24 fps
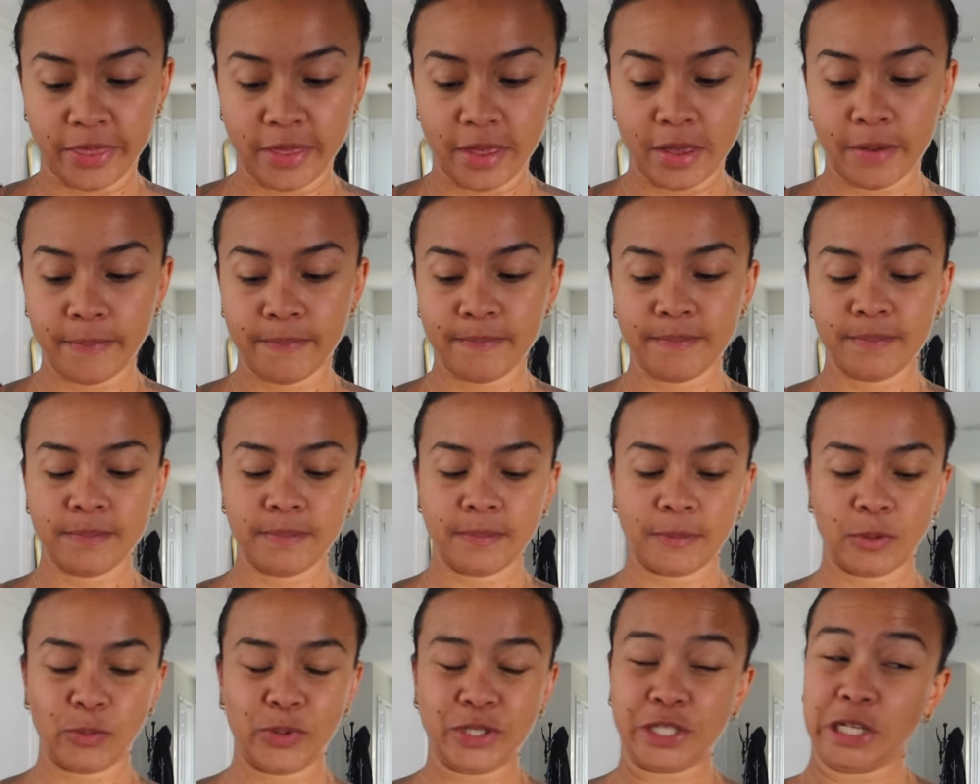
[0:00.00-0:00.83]

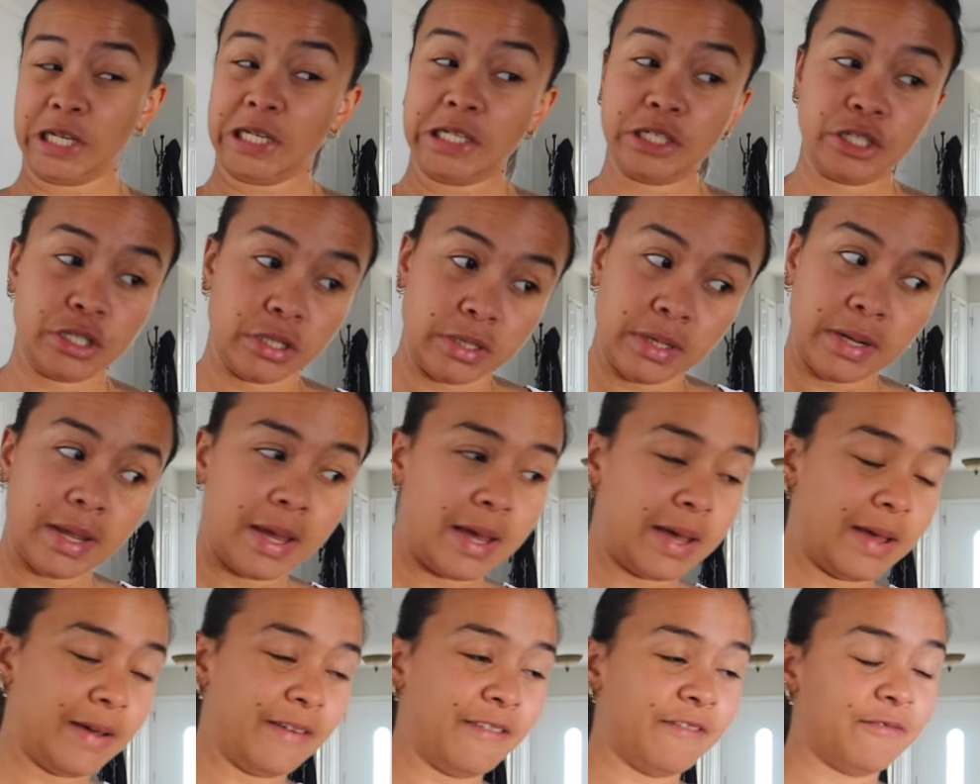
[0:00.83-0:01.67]
them, which I shouldn't
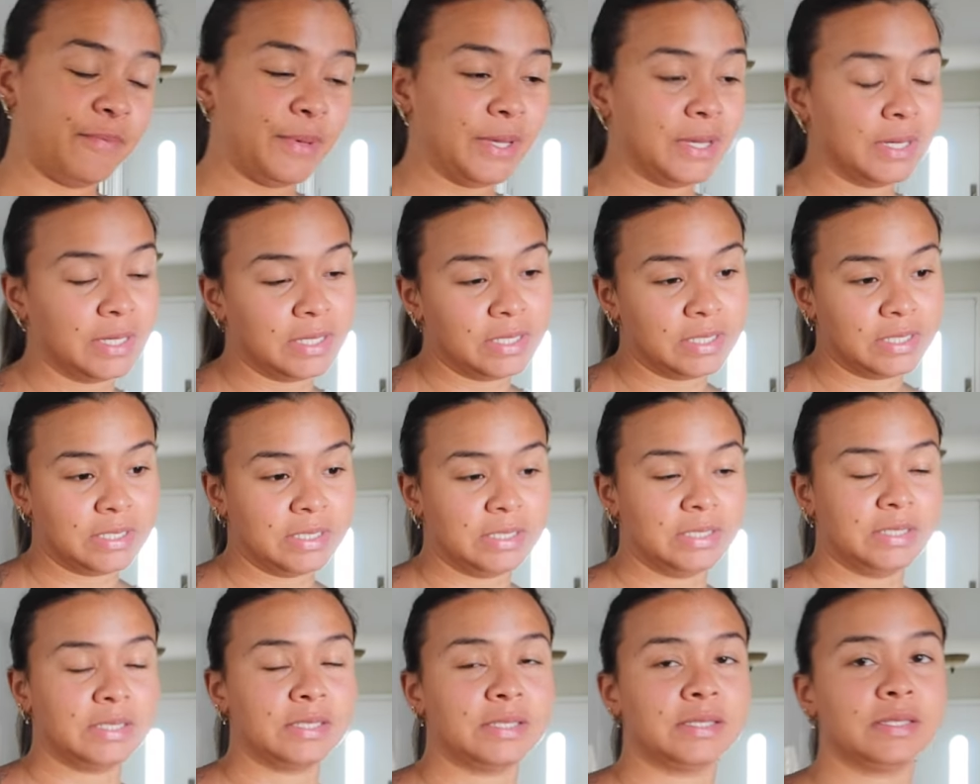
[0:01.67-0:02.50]
have
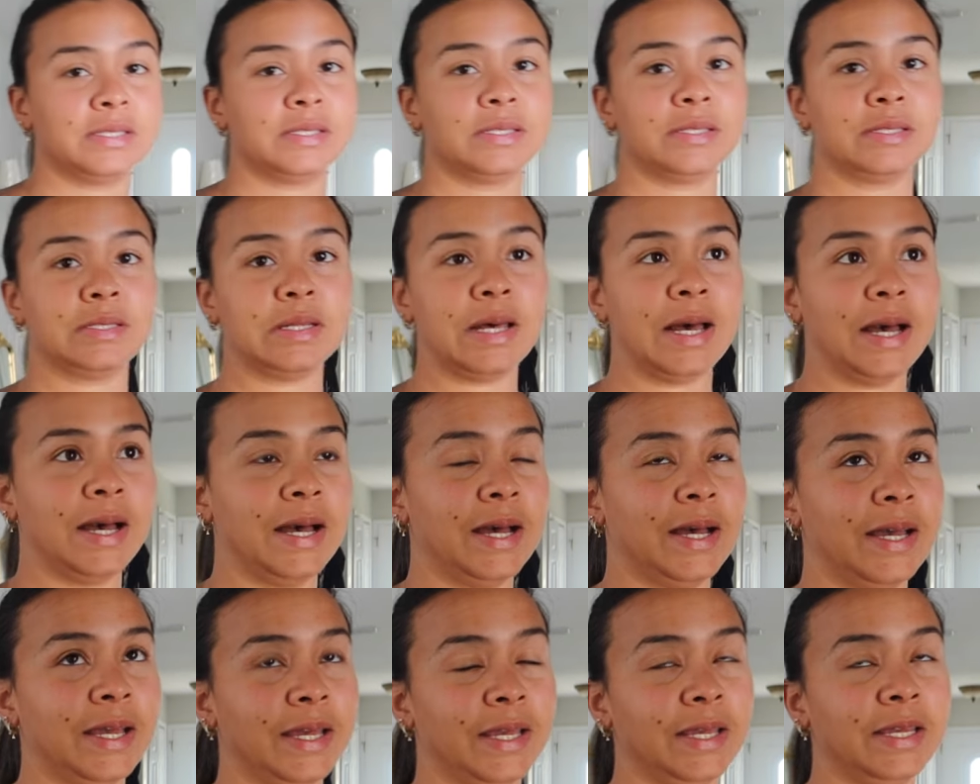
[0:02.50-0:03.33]
because
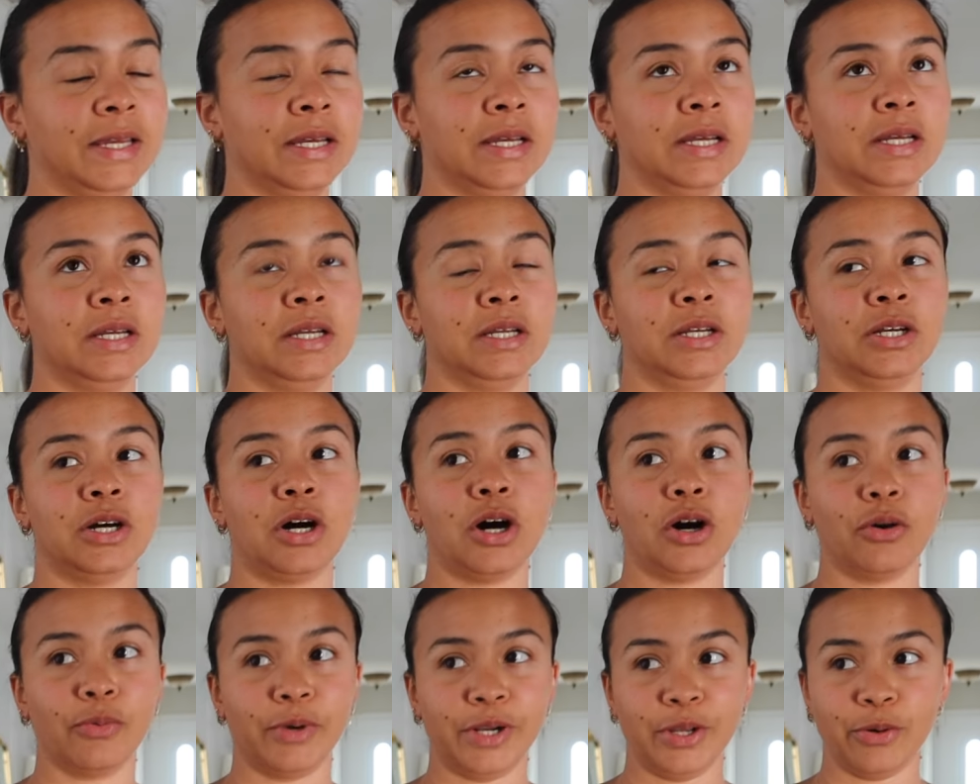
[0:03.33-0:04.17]
I
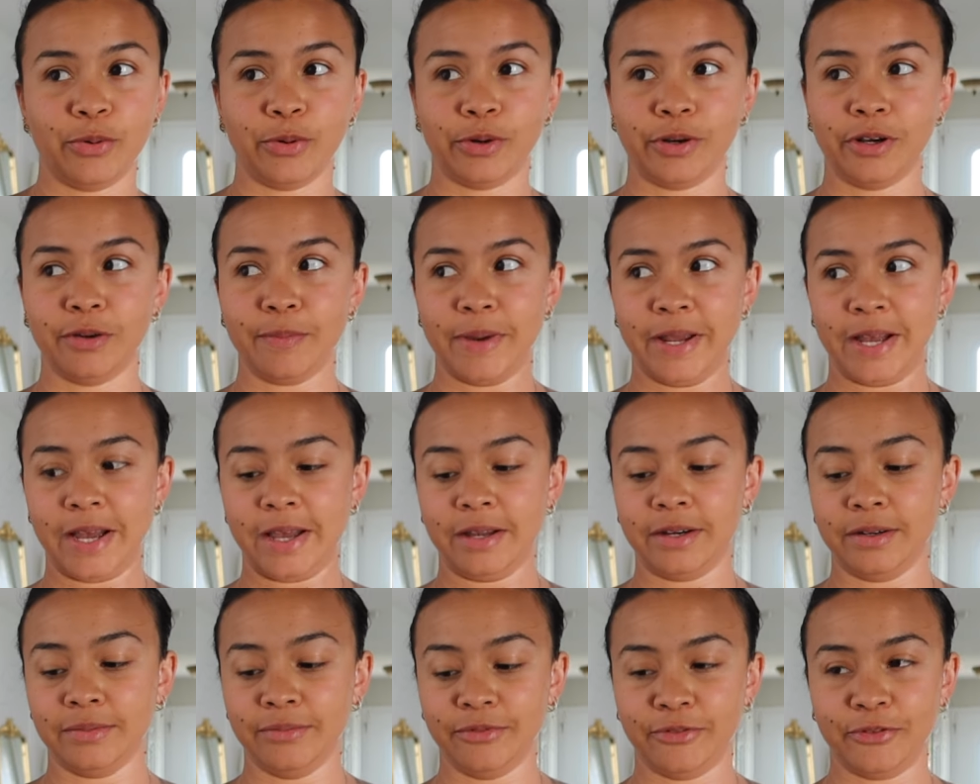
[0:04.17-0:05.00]
already ordered my
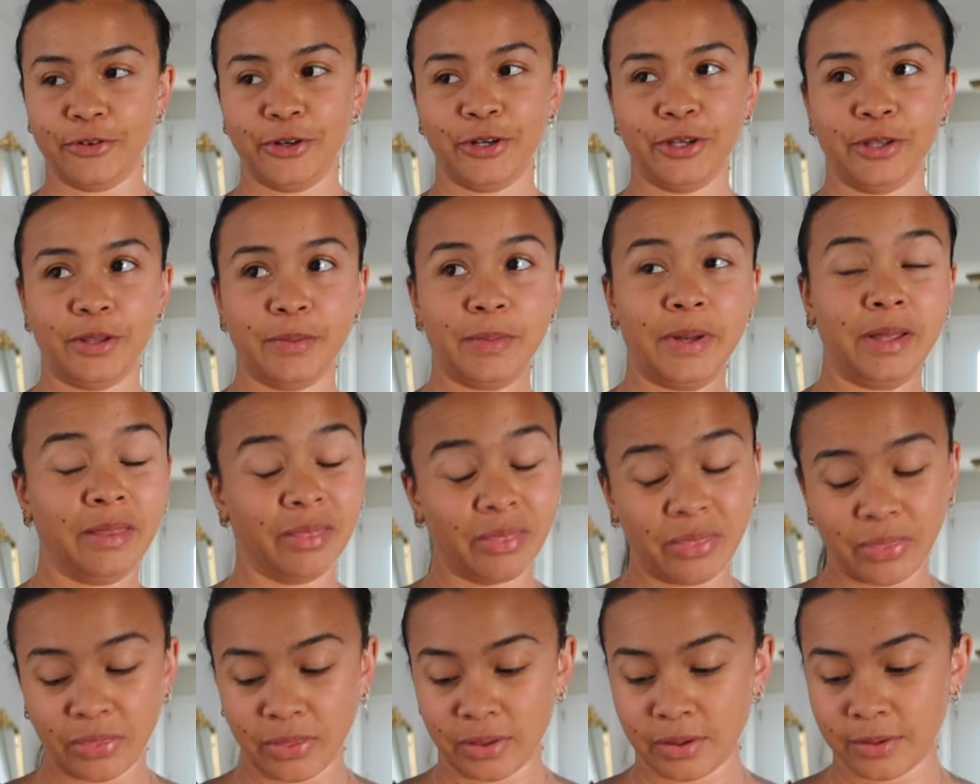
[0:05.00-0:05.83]
item for the
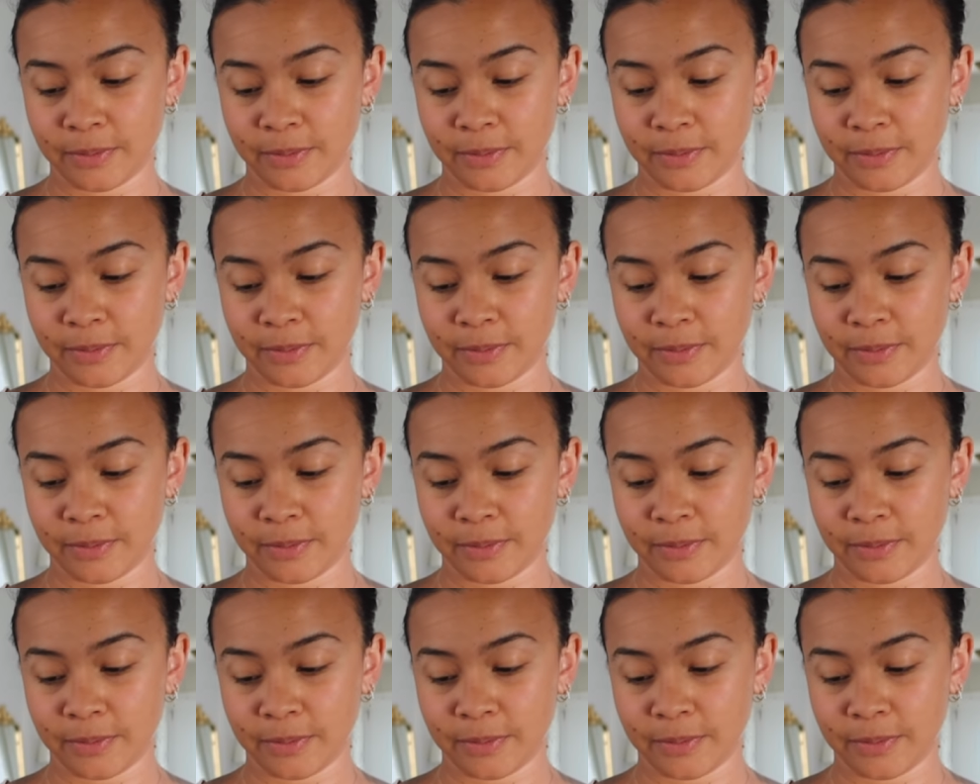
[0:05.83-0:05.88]
month,